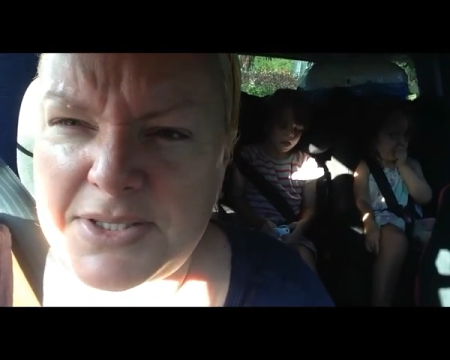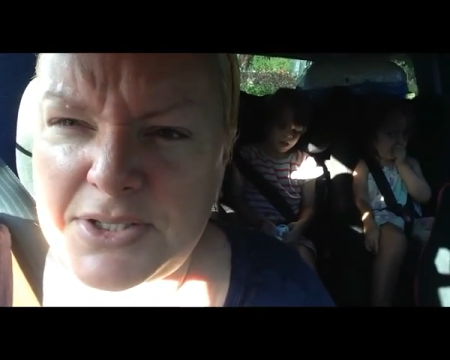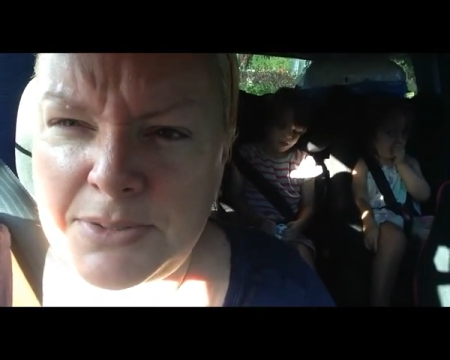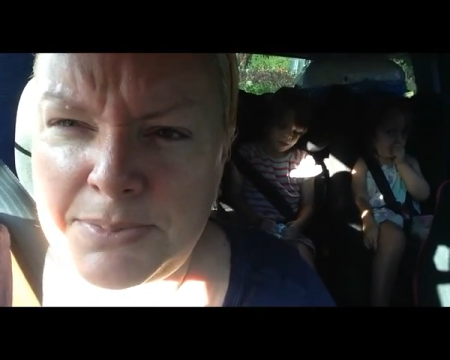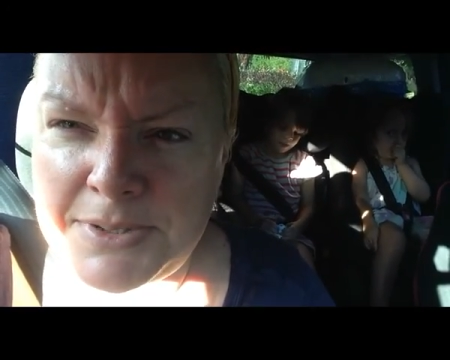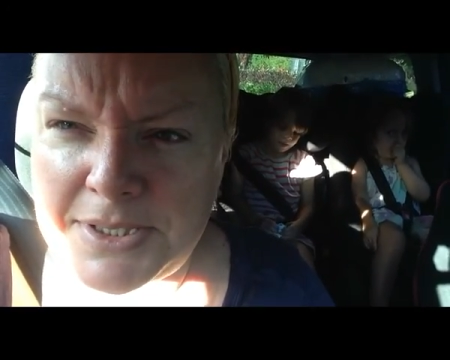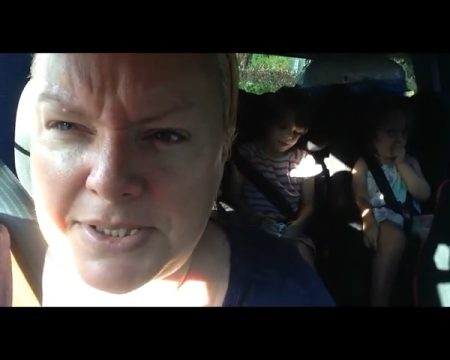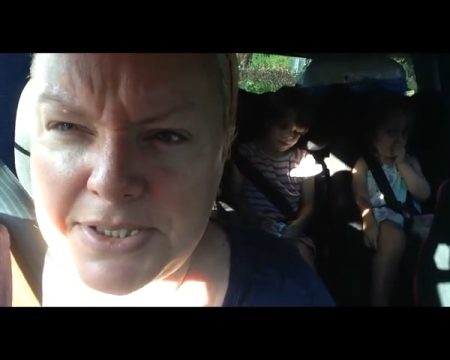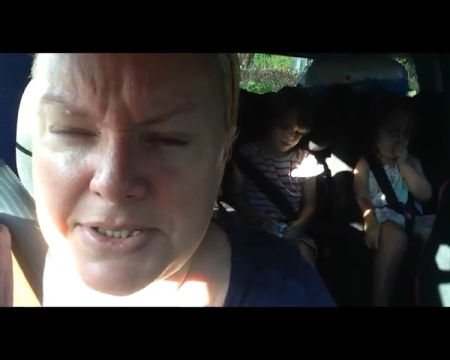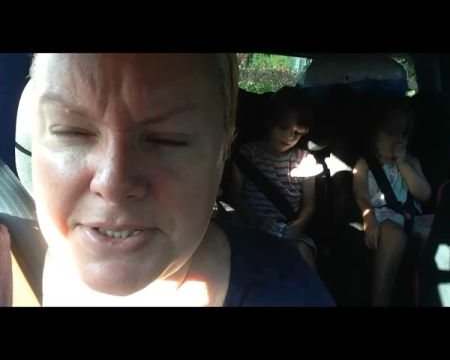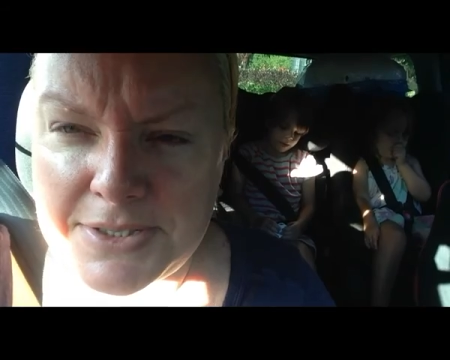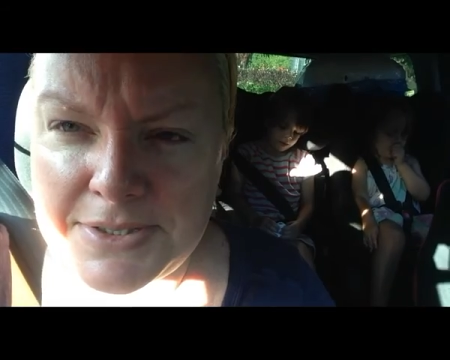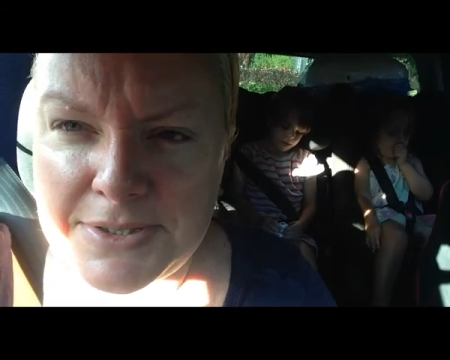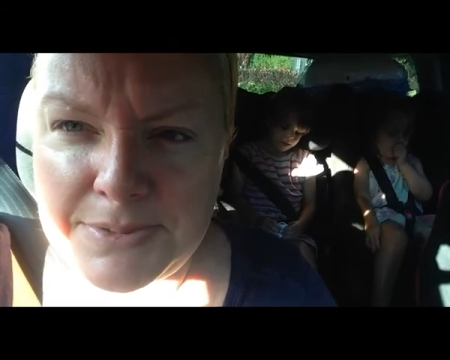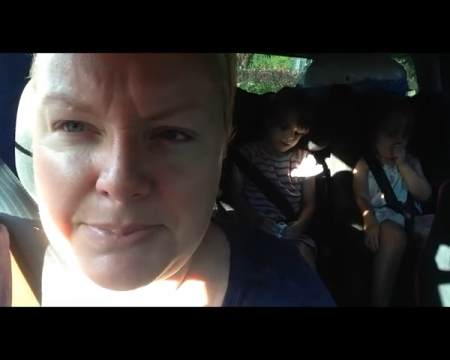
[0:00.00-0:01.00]
super
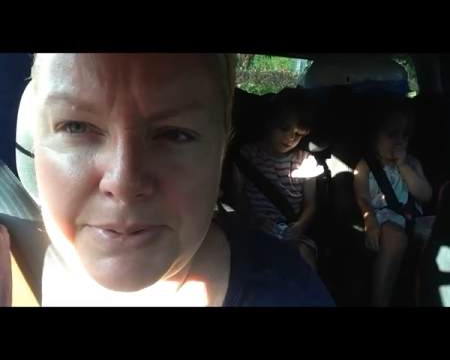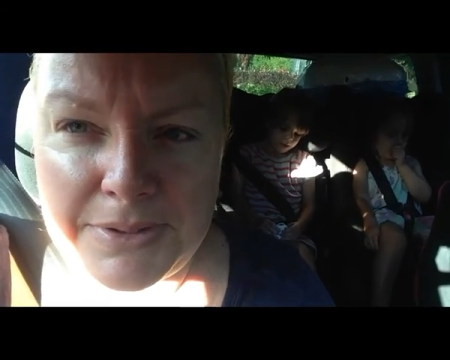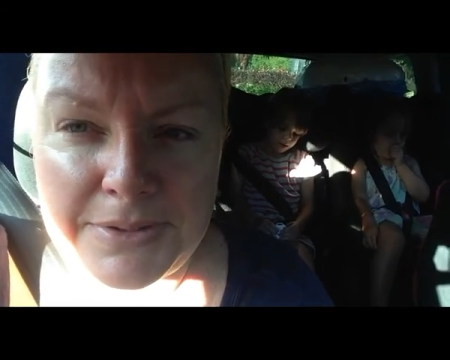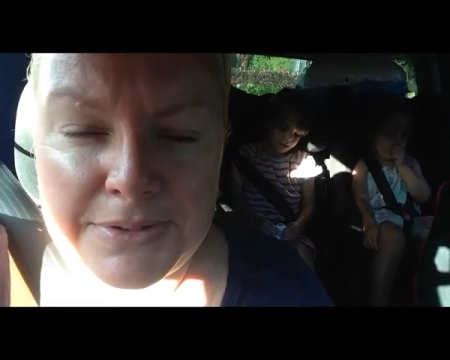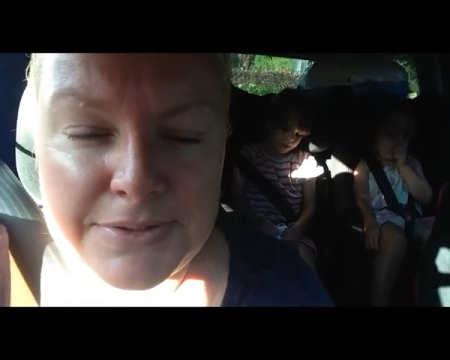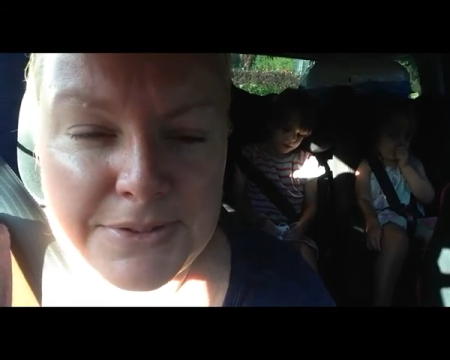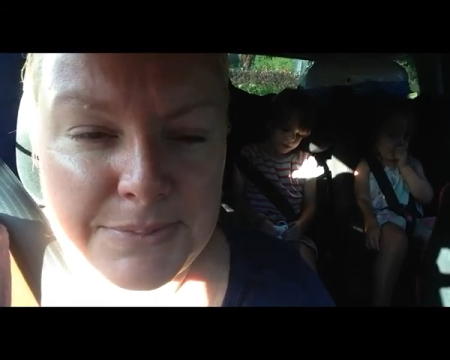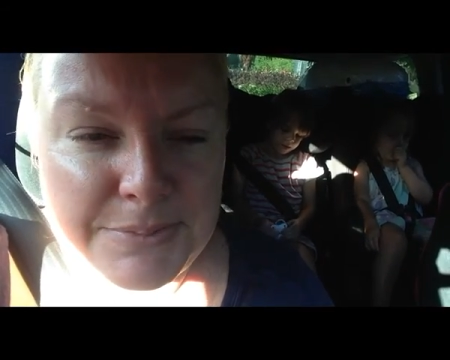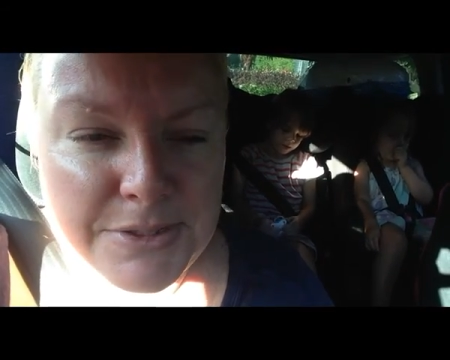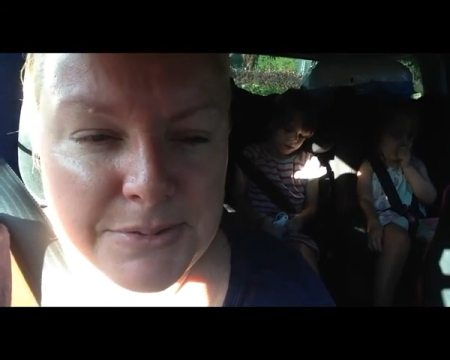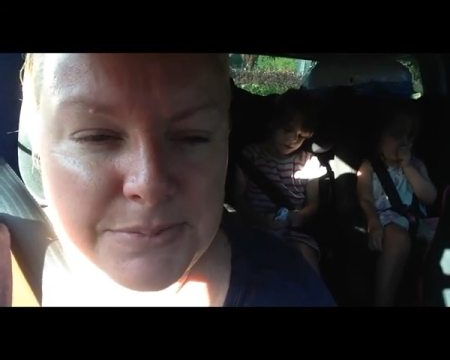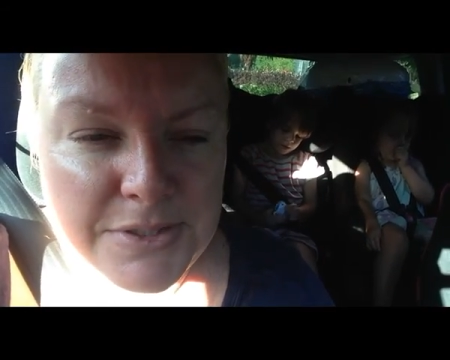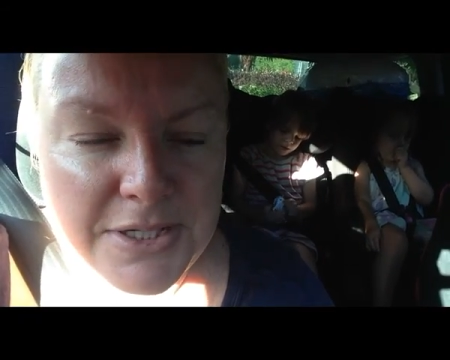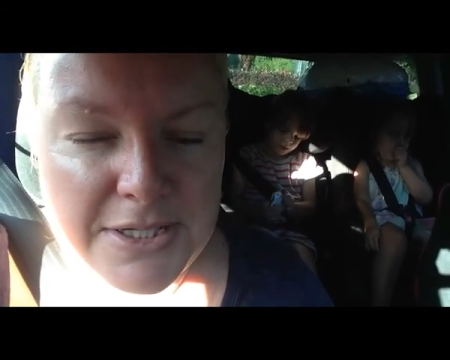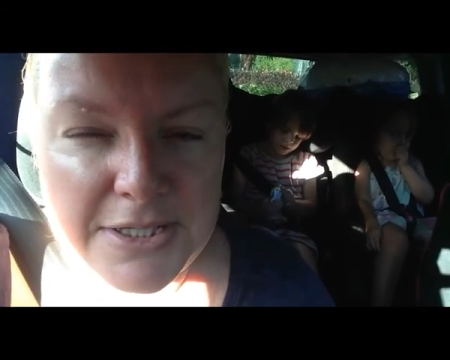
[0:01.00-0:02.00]
delicious, super, super
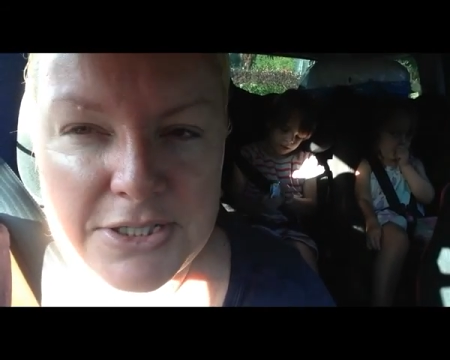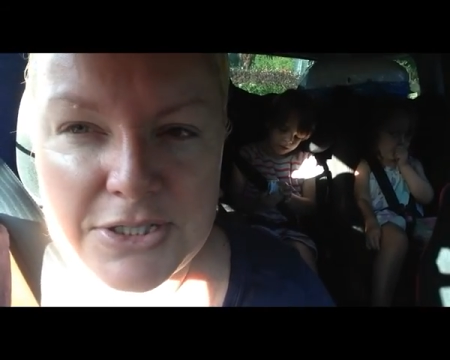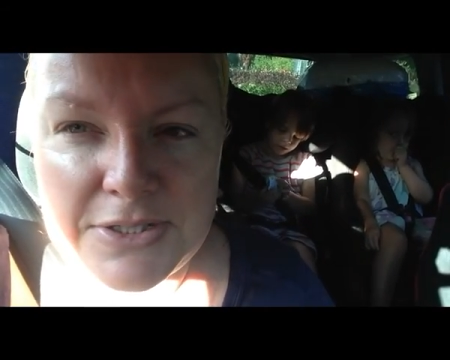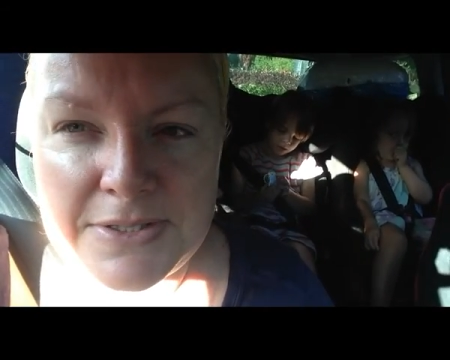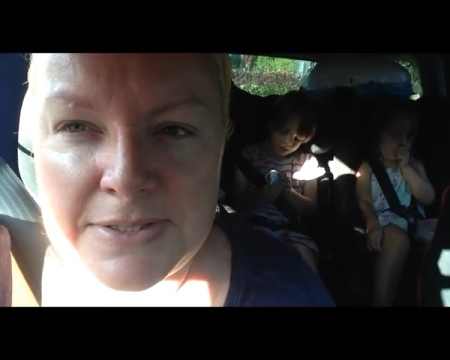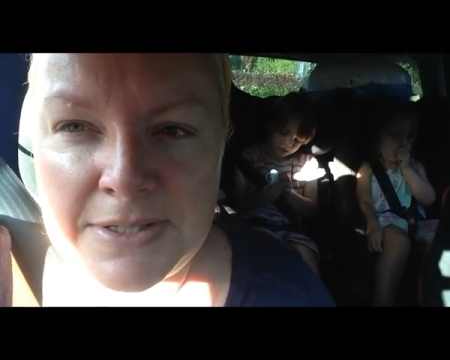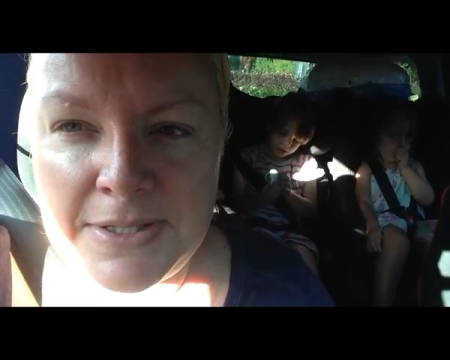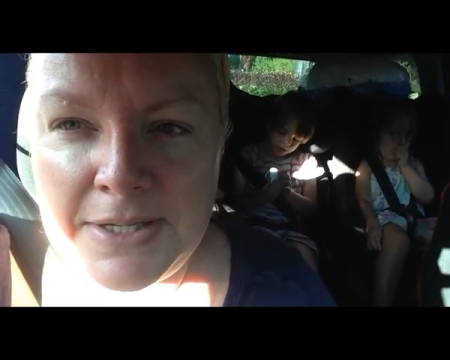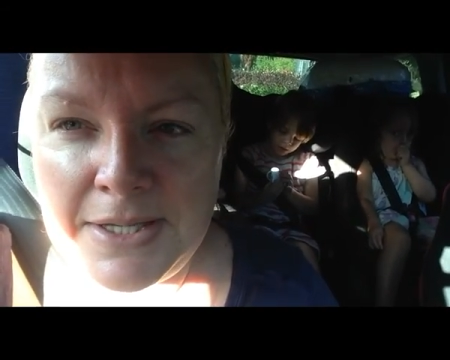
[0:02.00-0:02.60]
duper delicious.